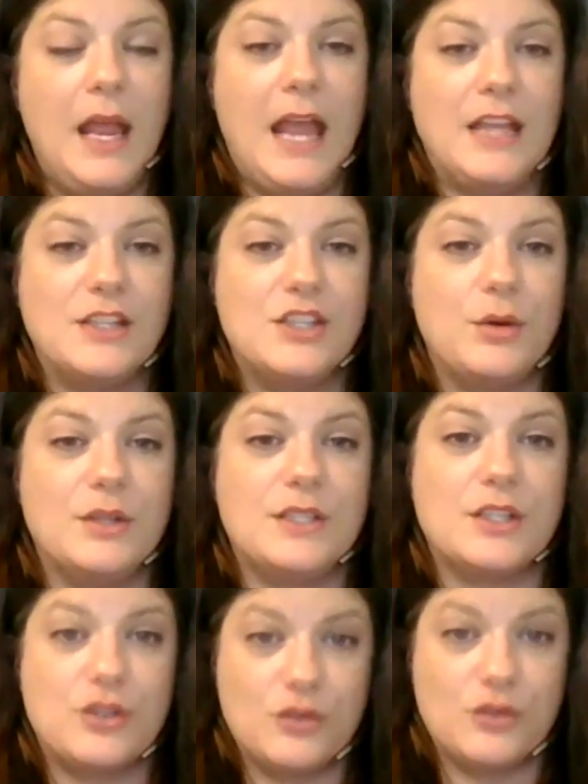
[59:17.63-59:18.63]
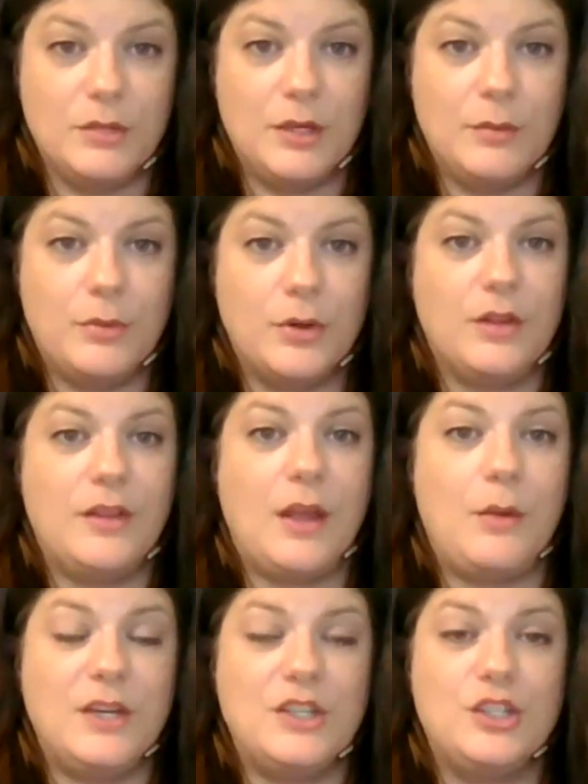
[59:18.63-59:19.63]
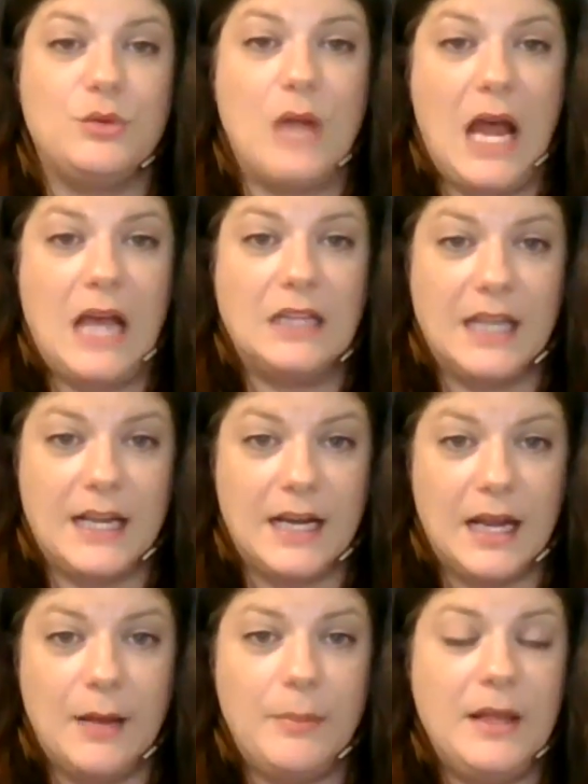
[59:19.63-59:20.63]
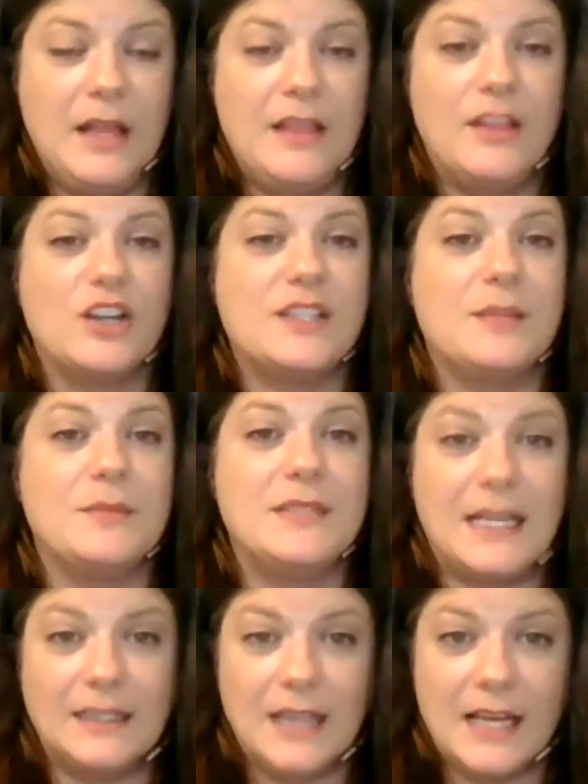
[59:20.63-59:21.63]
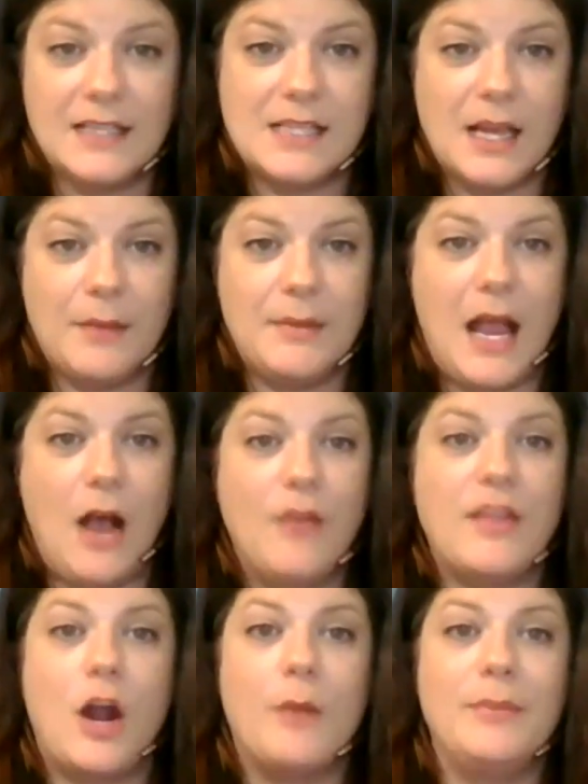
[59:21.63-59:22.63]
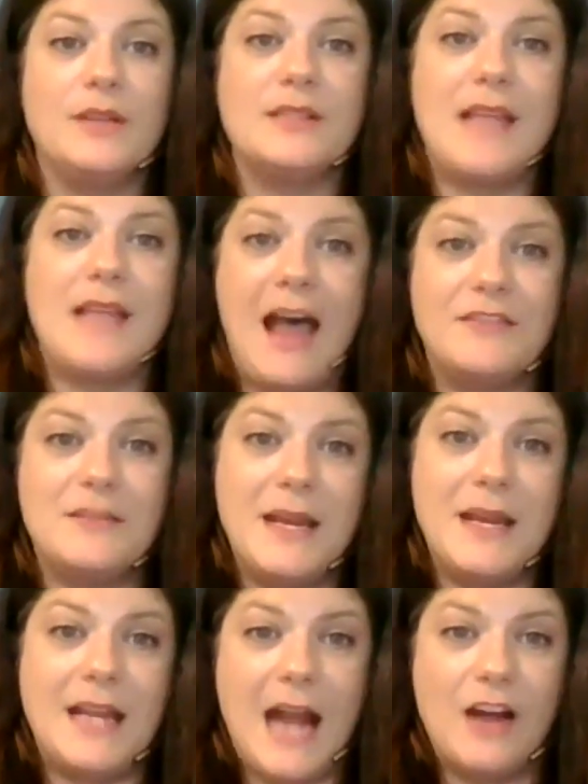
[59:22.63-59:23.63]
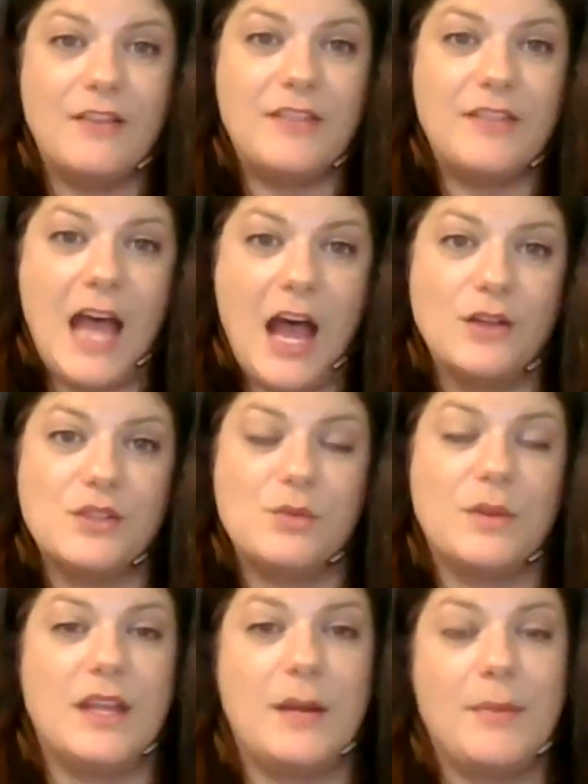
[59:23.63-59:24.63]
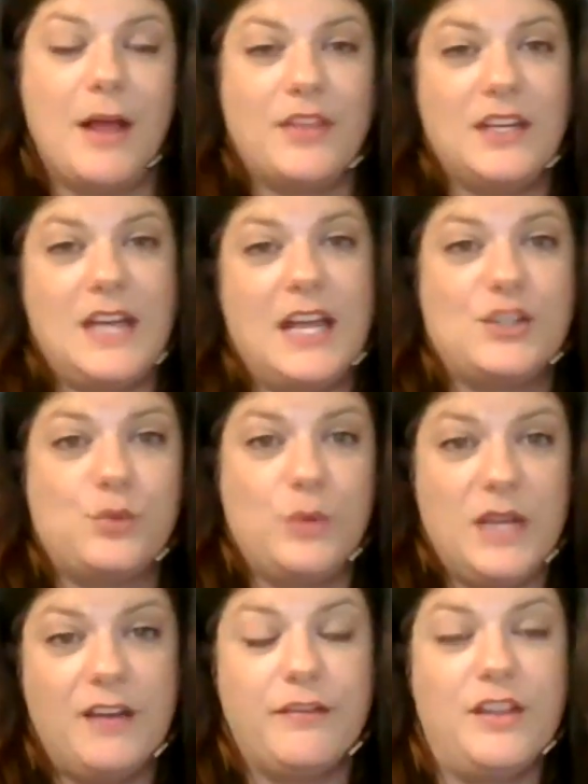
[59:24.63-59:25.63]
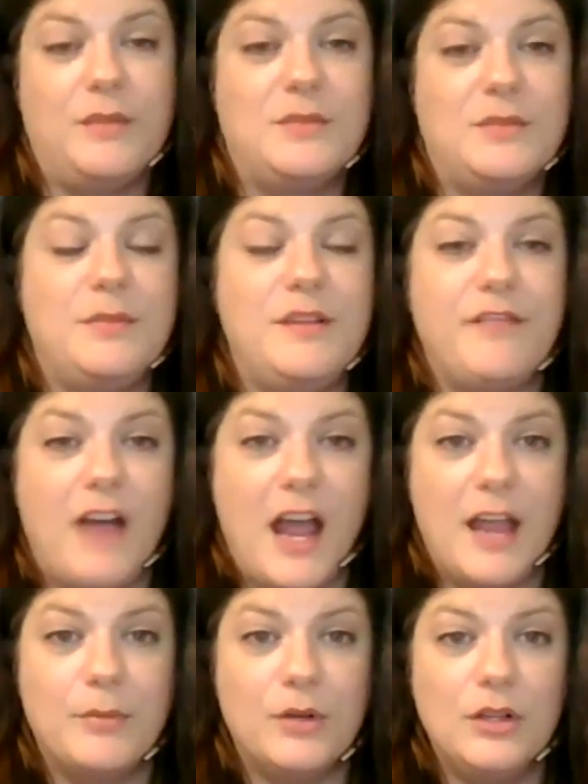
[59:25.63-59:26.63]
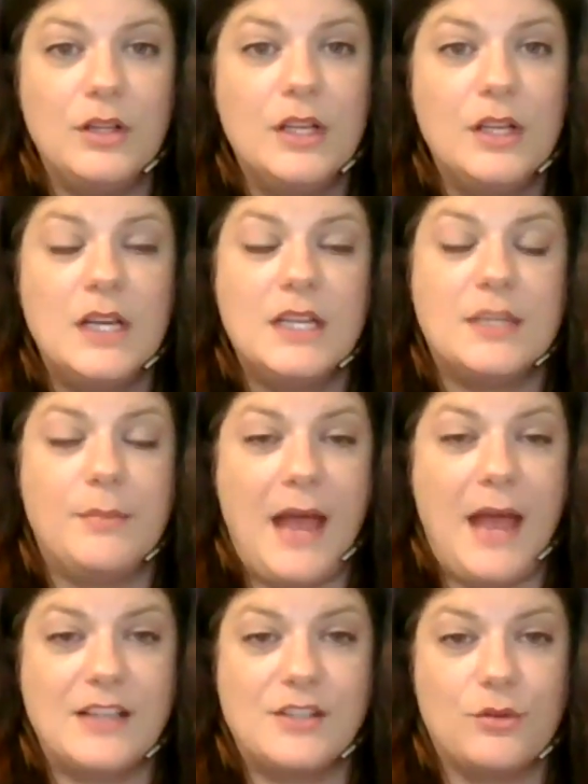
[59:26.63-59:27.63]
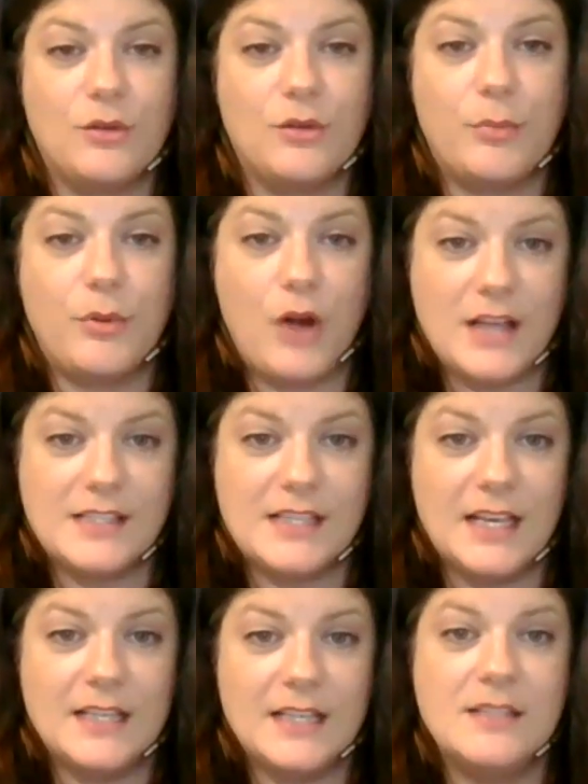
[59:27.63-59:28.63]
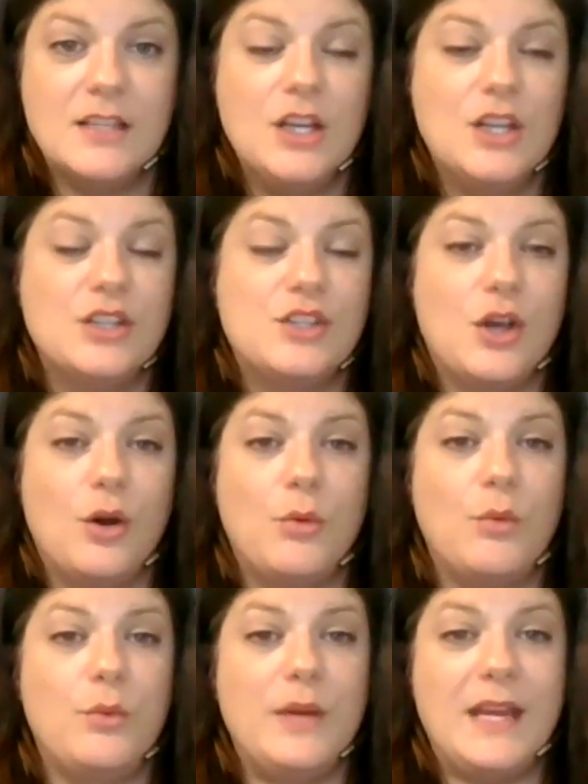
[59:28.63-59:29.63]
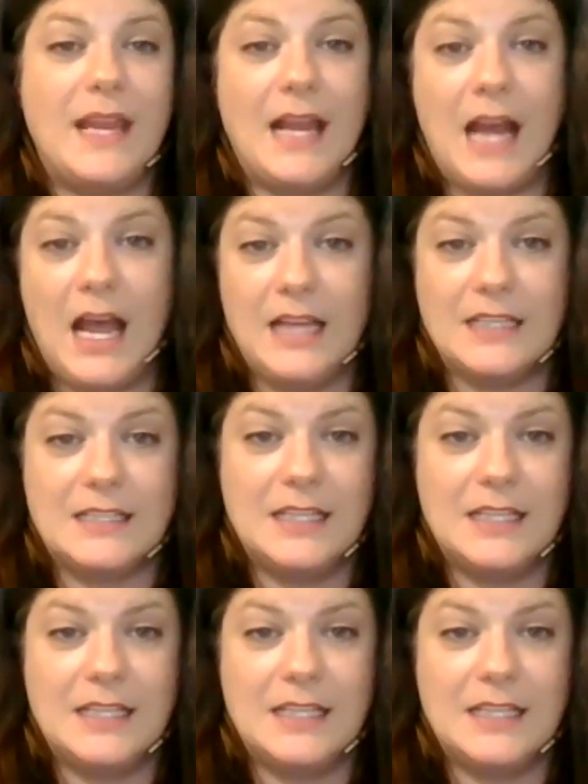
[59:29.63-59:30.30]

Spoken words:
And so it's extremely important that we do not let up. There are some deadlines coming out that our bills have to make it out of the House within about the next week for them to be viable to pass through the process. So we cannot